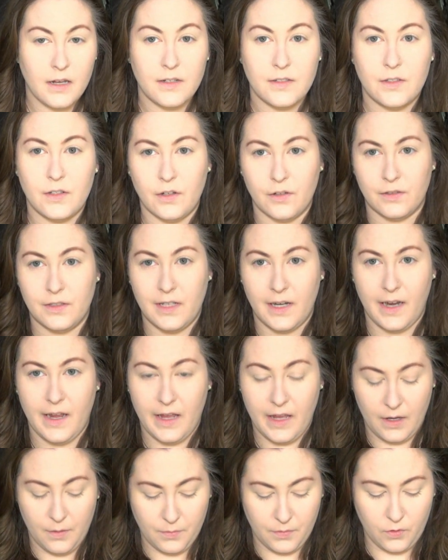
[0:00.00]
So
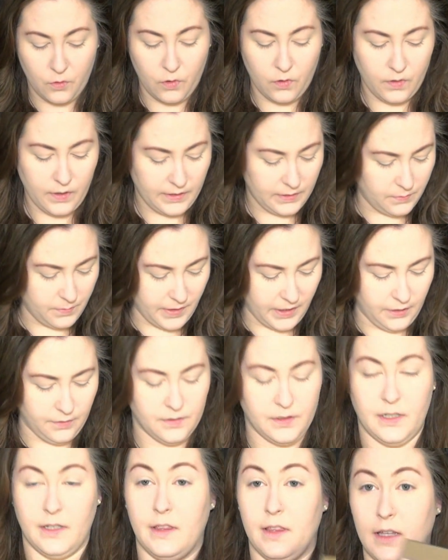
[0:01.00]
today I'm going to be
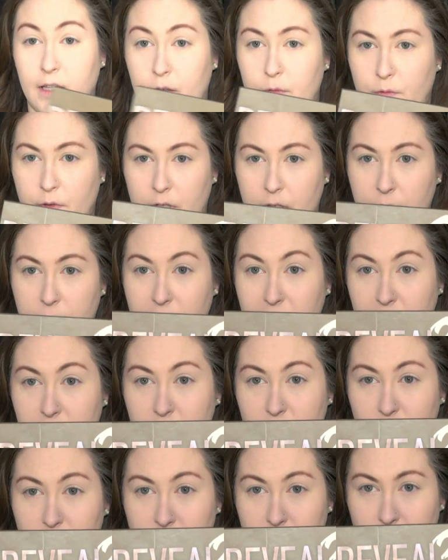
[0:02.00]
using the
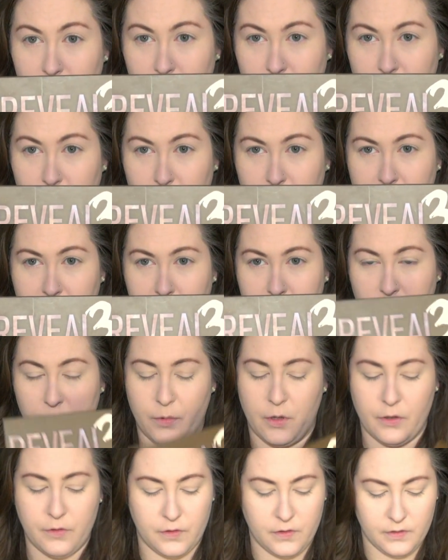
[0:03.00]
Revealed 3 from
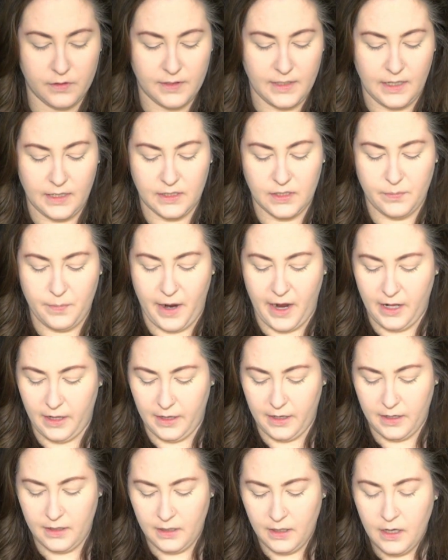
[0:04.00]
Coastal Scents
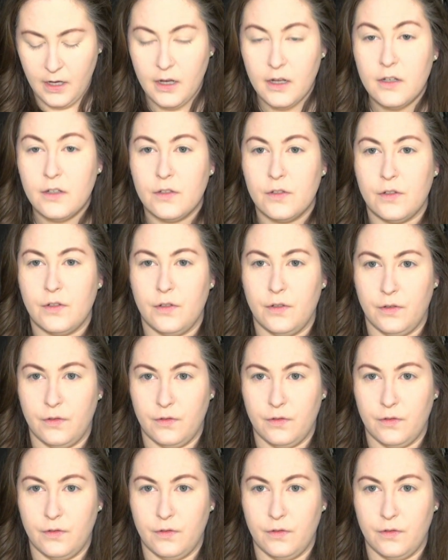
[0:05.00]
palette to